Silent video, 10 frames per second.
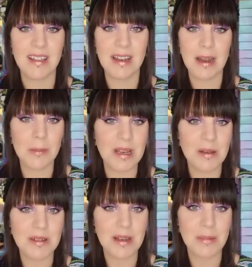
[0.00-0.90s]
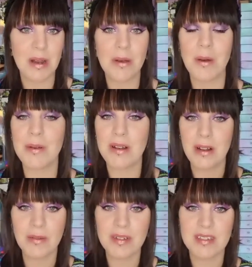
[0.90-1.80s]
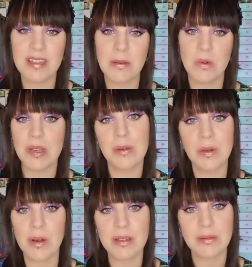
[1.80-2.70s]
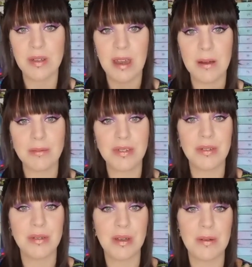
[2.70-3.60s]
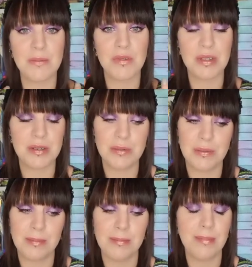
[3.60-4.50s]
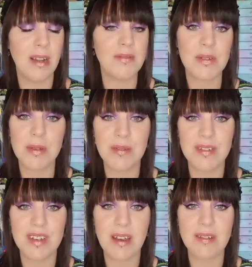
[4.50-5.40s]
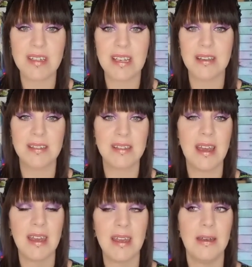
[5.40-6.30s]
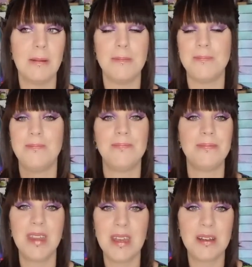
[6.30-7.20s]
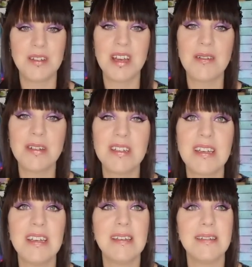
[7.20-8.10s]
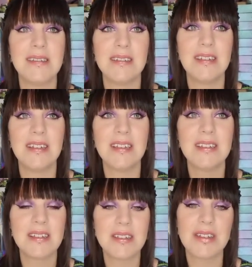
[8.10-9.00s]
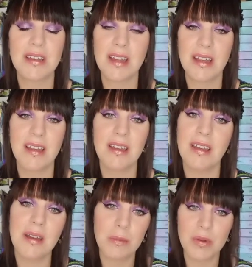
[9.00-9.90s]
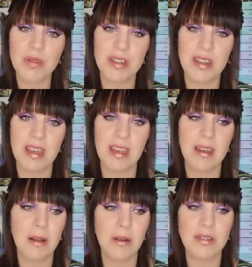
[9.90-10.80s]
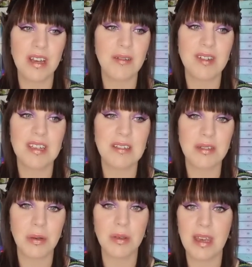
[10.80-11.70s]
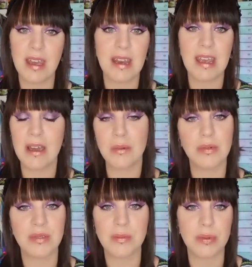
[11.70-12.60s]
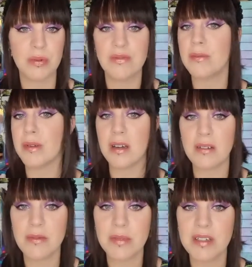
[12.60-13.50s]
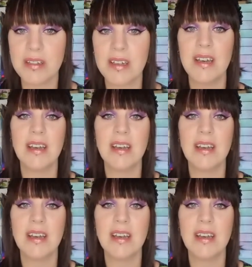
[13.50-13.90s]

then let me know down below. I would love to see what you guys will get up to and what you love doing for charity, because, you know, charity is such an important thing. A lot of charities don't get any help or support from the government,